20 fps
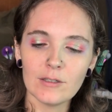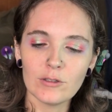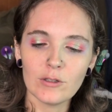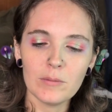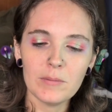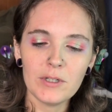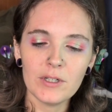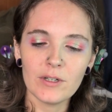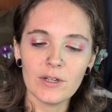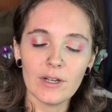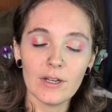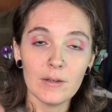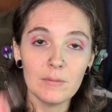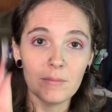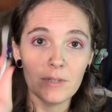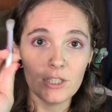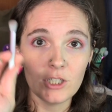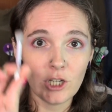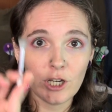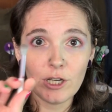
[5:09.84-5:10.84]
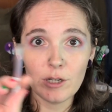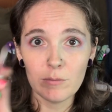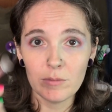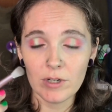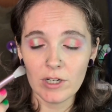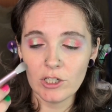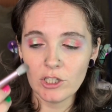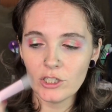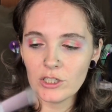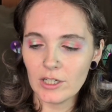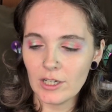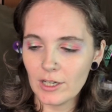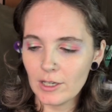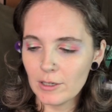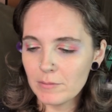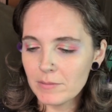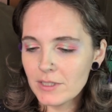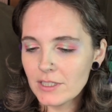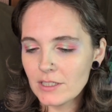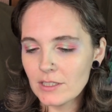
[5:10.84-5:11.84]
So I'm gonna grab my giant brush.
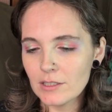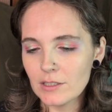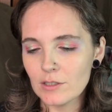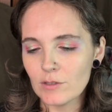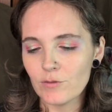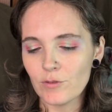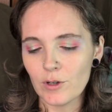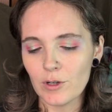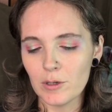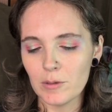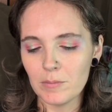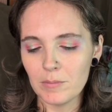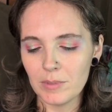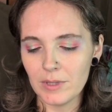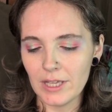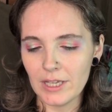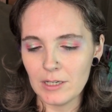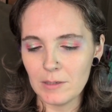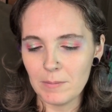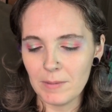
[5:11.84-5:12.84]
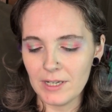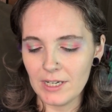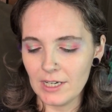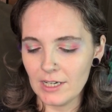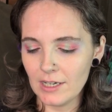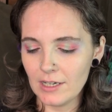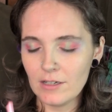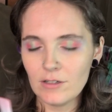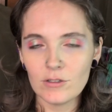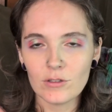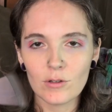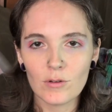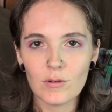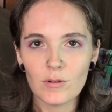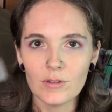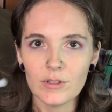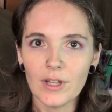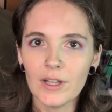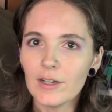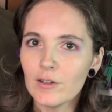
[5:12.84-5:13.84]
This is from Blend Bunny. I use a
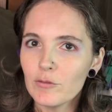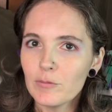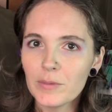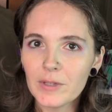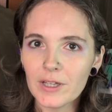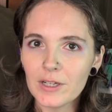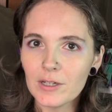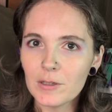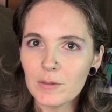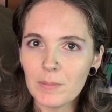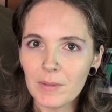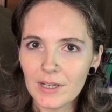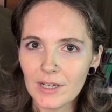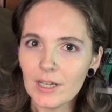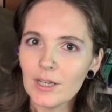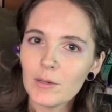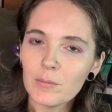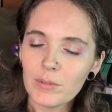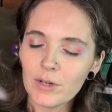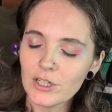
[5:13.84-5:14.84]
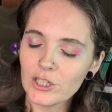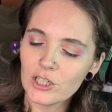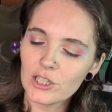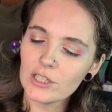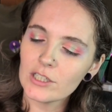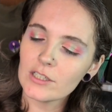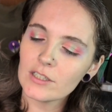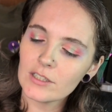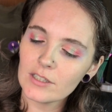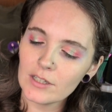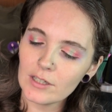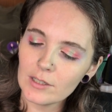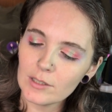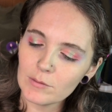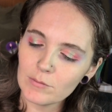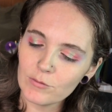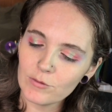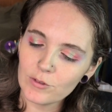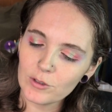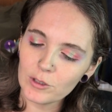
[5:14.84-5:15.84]
whole lot of Blend Bunny brushes
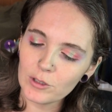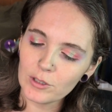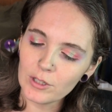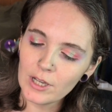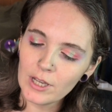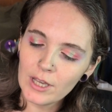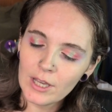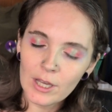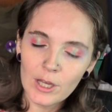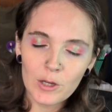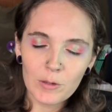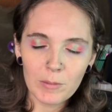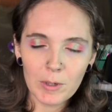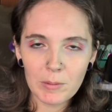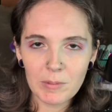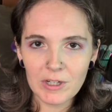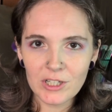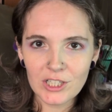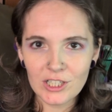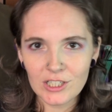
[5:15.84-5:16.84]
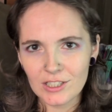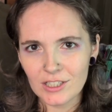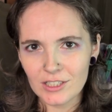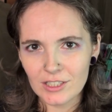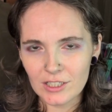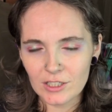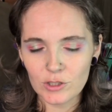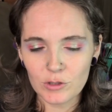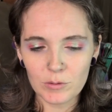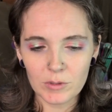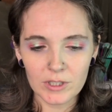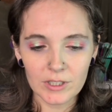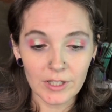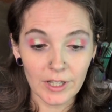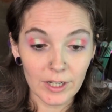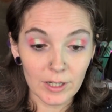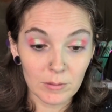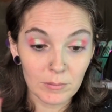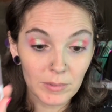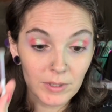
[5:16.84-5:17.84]
for my brushes because I just really
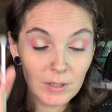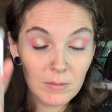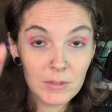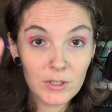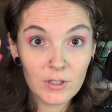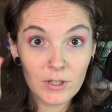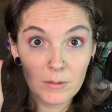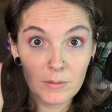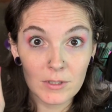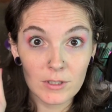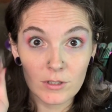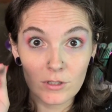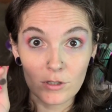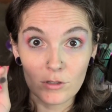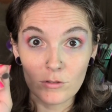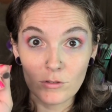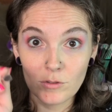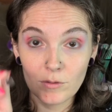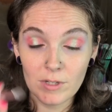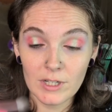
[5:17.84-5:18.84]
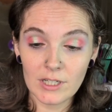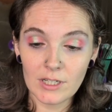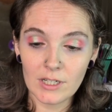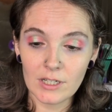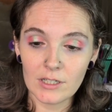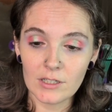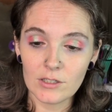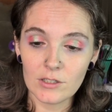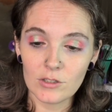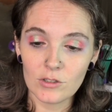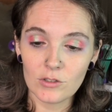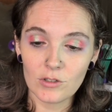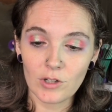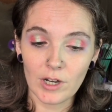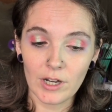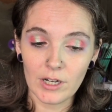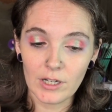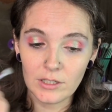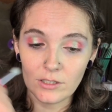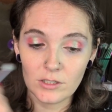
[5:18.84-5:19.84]
like them. But I'm gonna grab this huge one and just
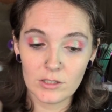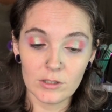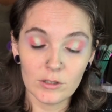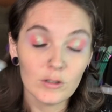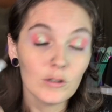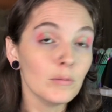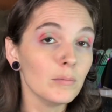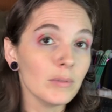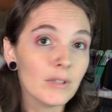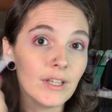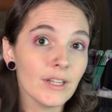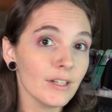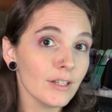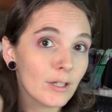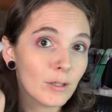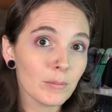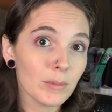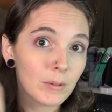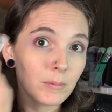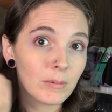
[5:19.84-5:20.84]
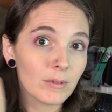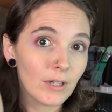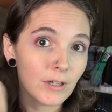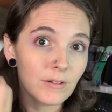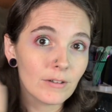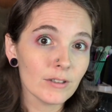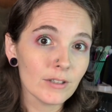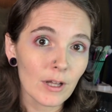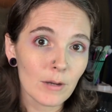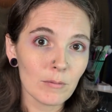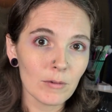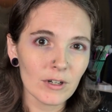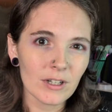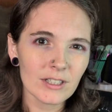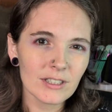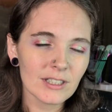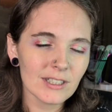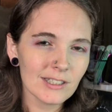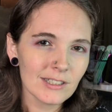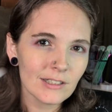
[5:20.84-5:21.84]
try to blend that purple out a lot
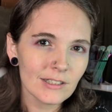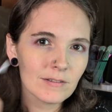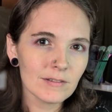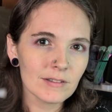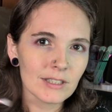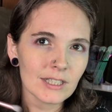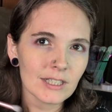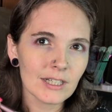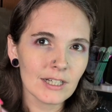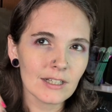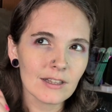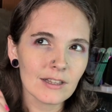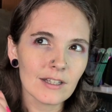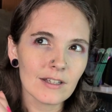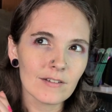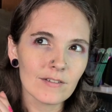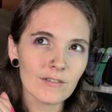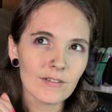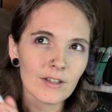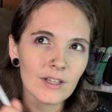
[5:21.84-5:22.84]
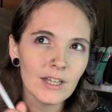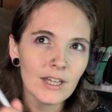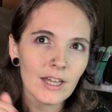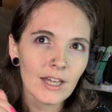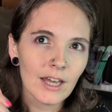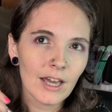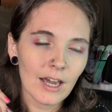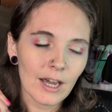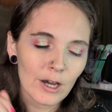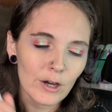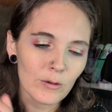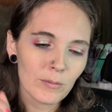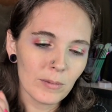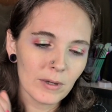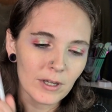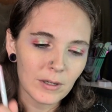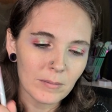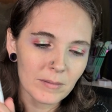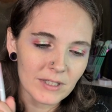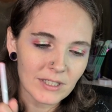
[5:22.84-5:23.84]
more because I don't think I love how
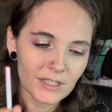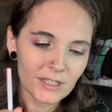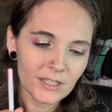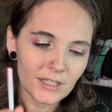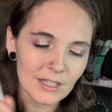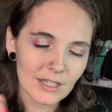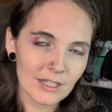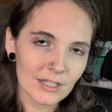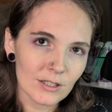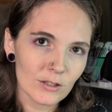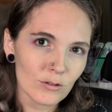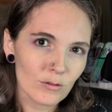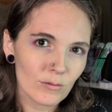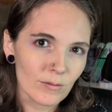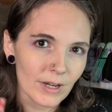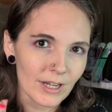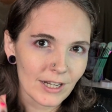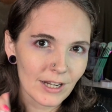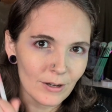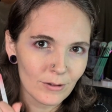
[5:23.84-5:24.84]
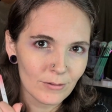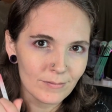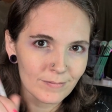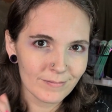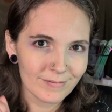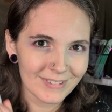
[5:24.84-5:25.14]
pigmented it is right now.